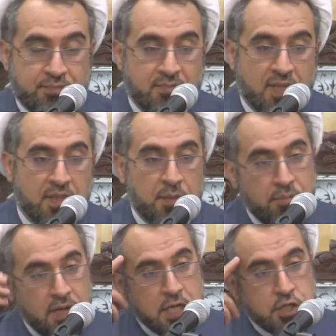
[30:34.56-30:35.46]
The
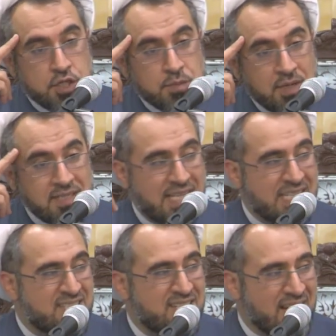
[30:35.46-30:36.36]
pleasures by the
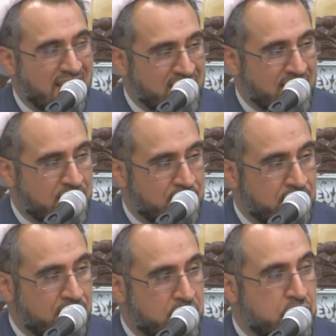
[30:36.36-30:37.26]
intellect.
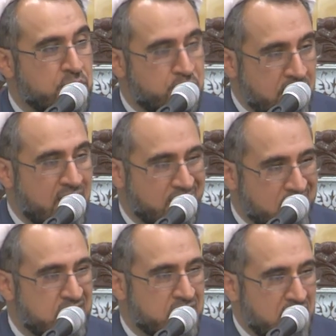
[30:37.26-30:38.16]
This is beyond
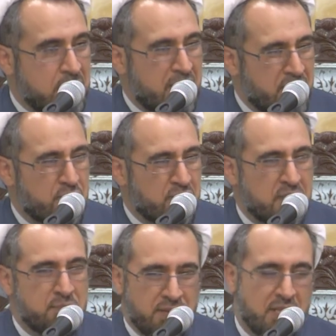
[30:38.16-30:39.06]
these imaginary
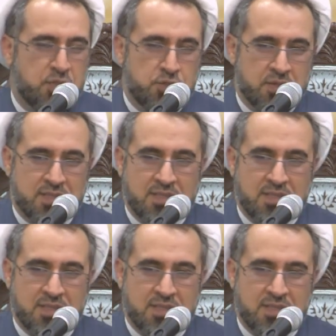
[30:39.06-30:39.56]
pleasures.